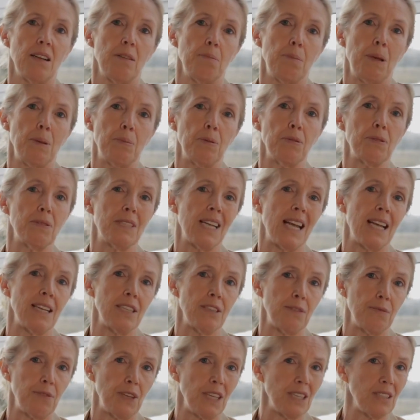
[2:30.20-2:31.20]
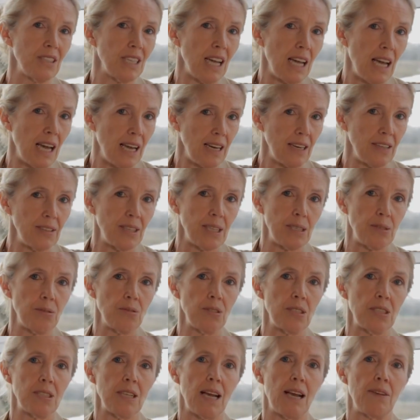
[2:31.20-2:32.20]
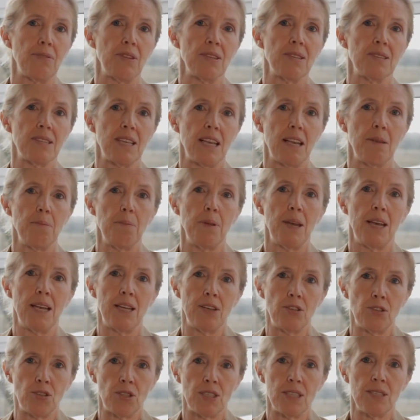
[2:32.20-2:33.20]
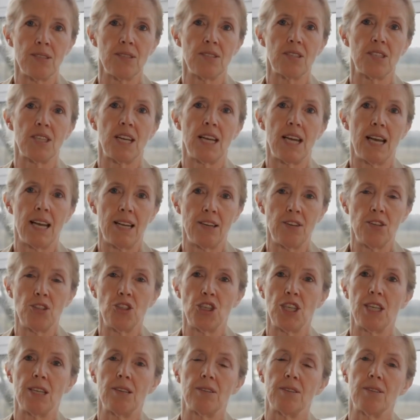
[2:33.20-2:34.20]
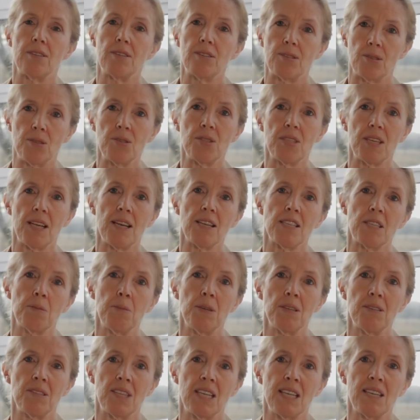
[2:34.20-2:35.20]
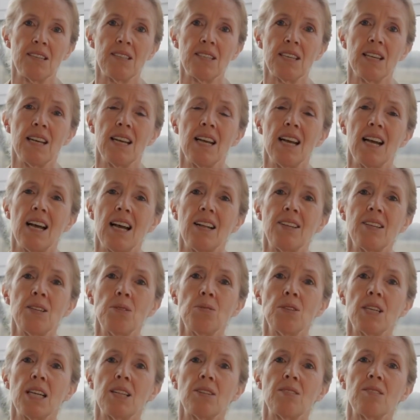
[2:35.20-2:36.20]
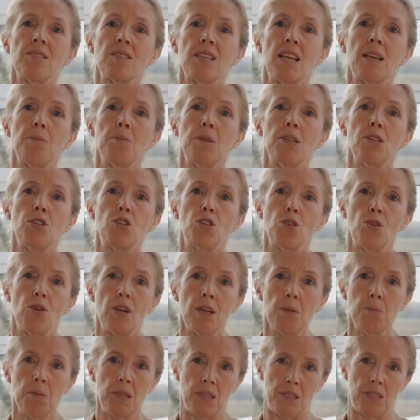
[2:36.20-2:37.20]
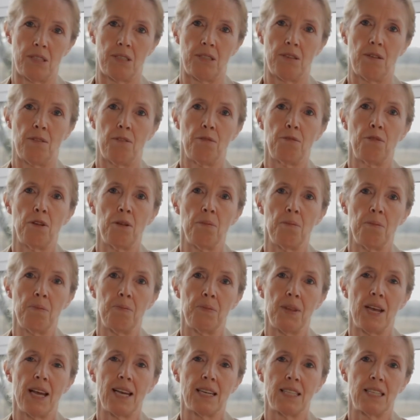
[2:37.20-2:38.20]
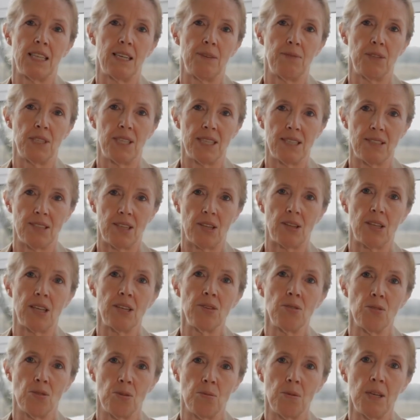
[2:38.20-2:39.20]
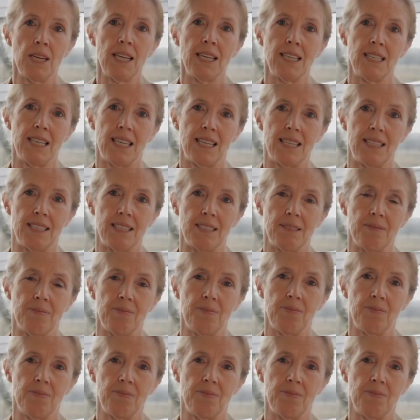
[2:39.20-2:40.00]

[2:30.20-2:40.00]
People tend to feel tired, they don't have the same interest, energy or enthusiasm in things, and they don't get the same enjoyment from activities that they normally did.